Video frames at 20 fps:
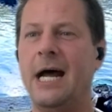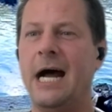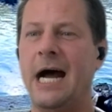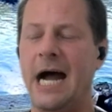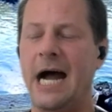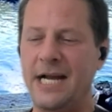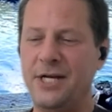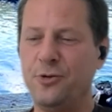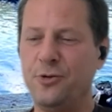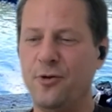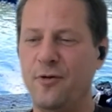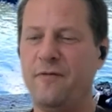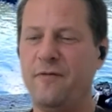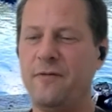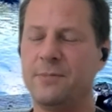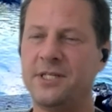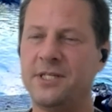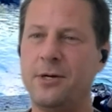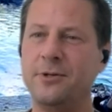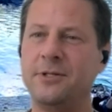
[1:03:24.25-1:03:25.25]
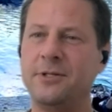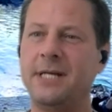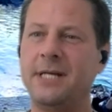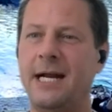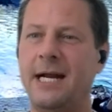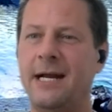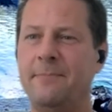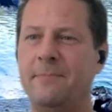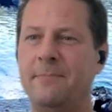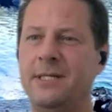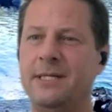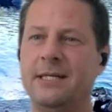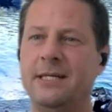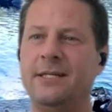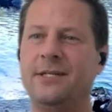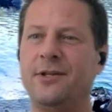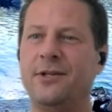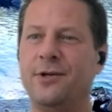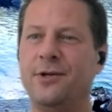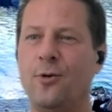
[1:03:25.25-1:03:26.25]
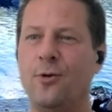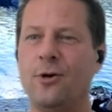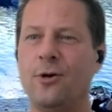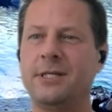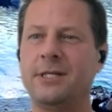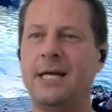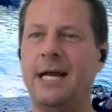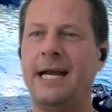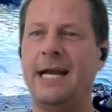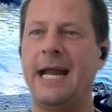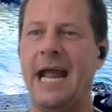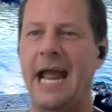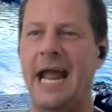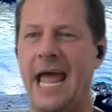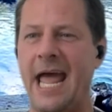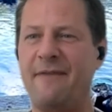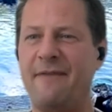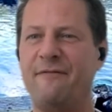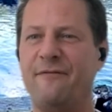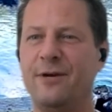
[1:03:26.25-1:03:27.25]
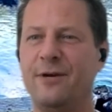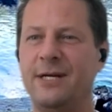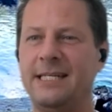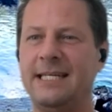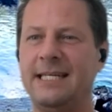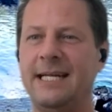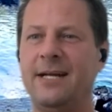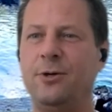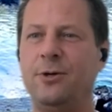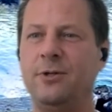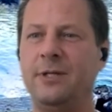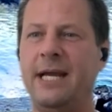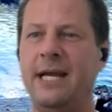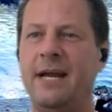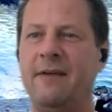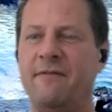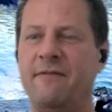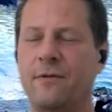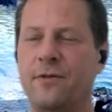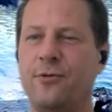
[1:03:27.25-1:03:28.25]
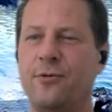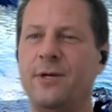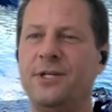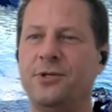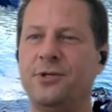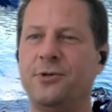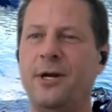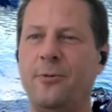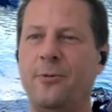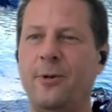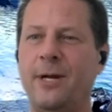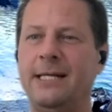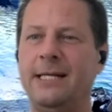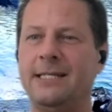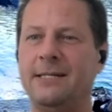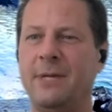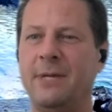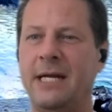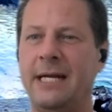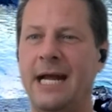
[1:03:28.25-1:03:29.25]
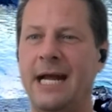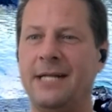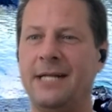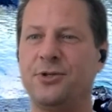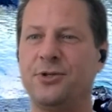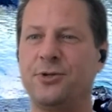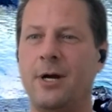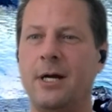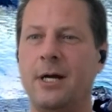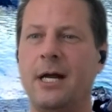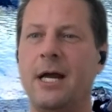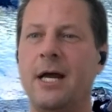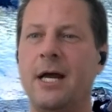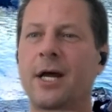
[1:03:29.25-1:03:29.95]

I drove from south side Edmonton to the north side every single day for 3 straight weeks in my dad's truck